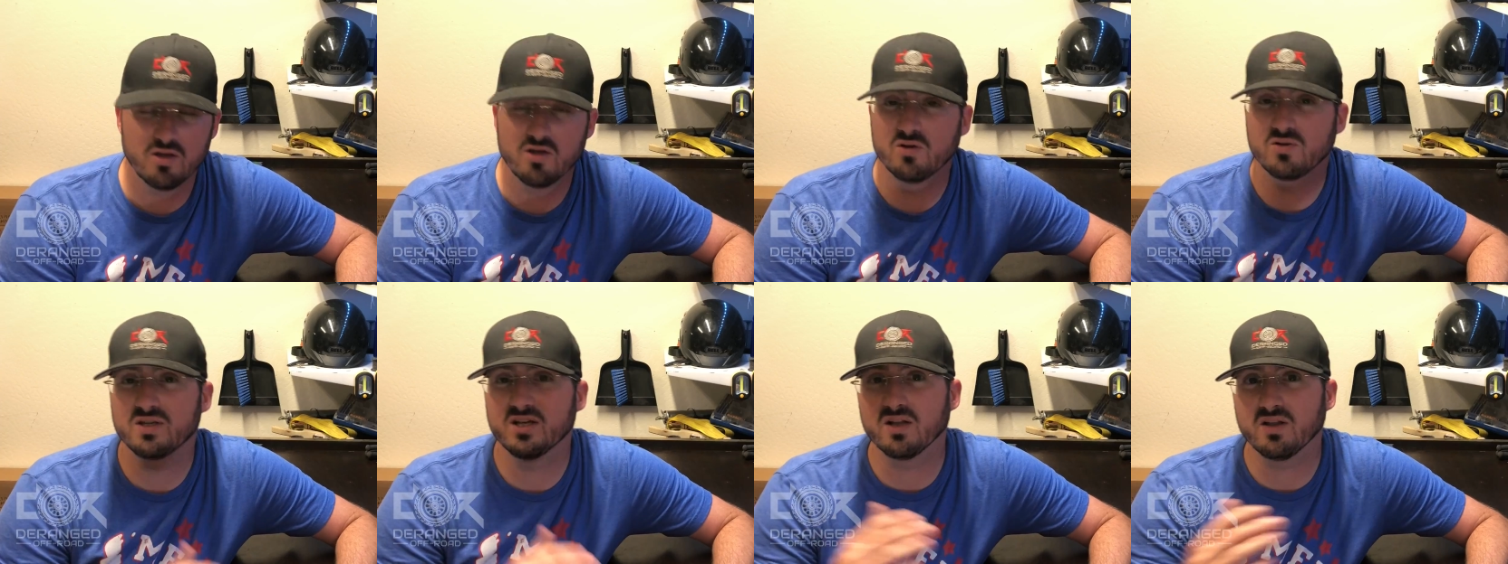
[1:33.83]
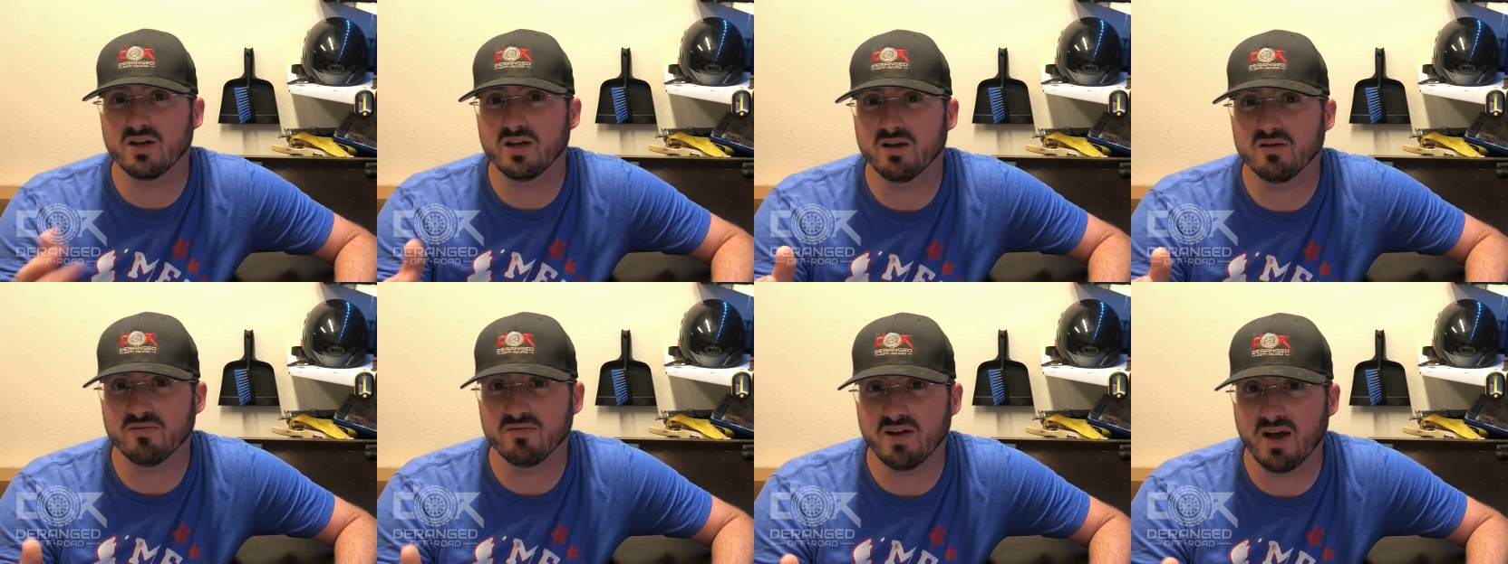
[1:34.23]

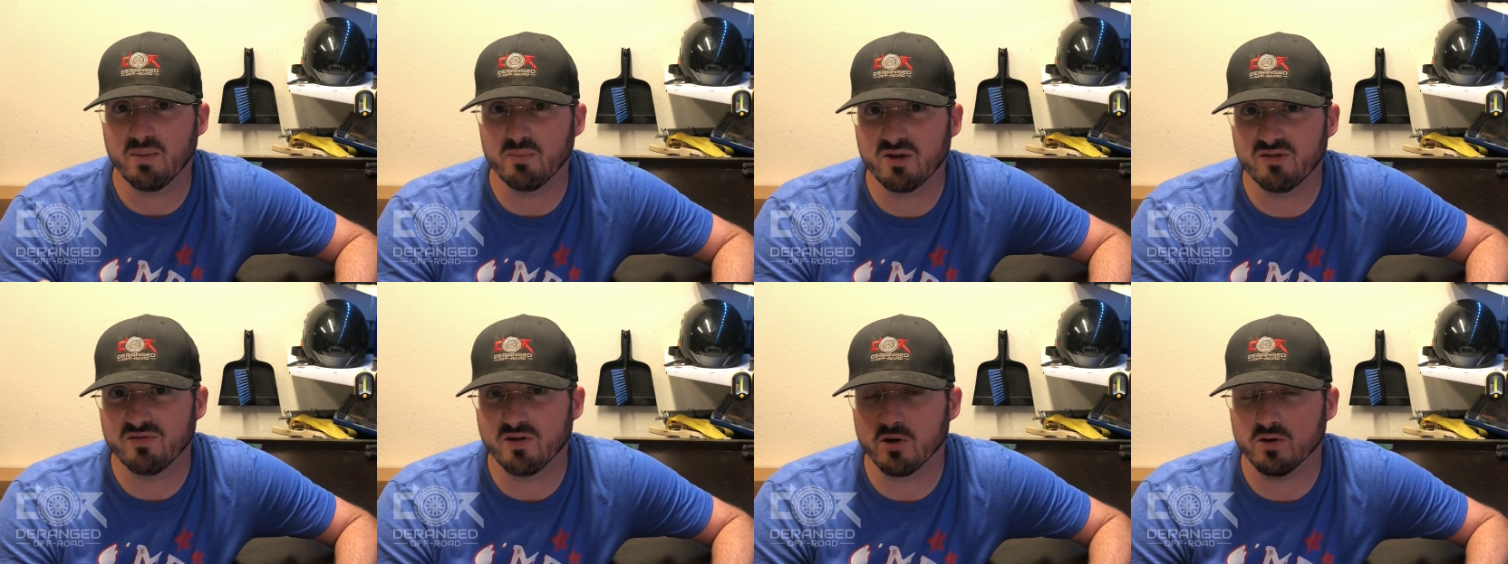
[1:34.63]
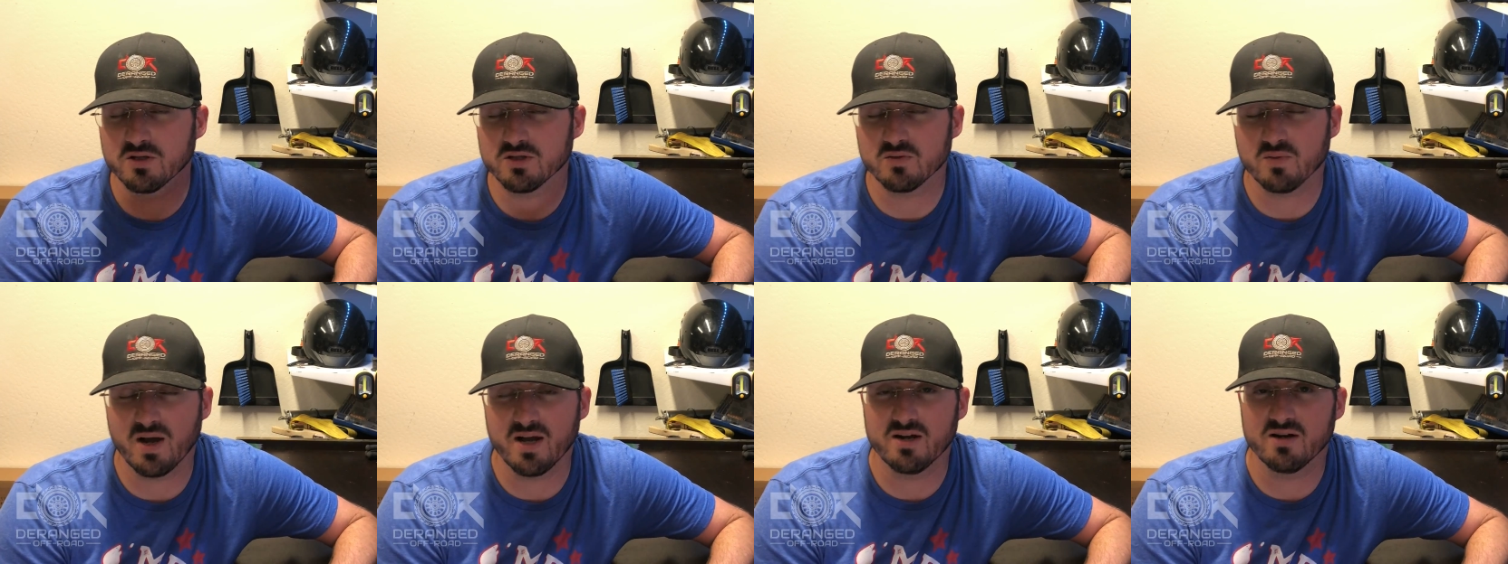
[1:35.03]
Utility and family
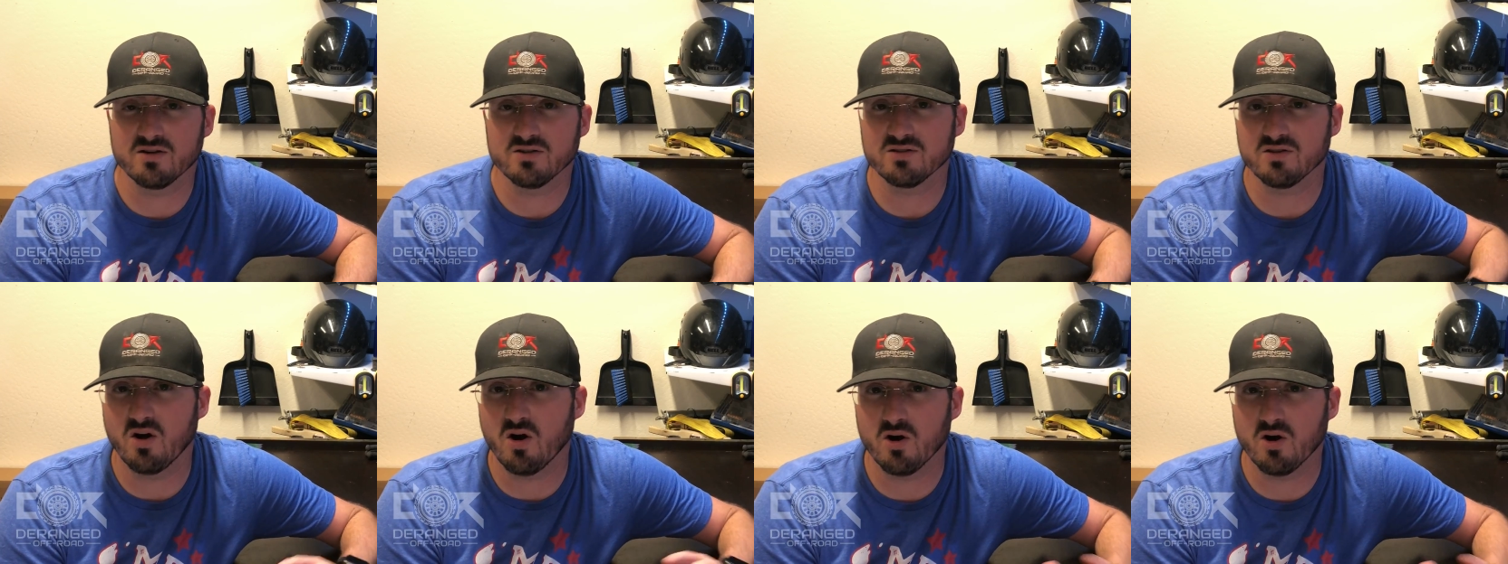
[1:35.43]
focused riders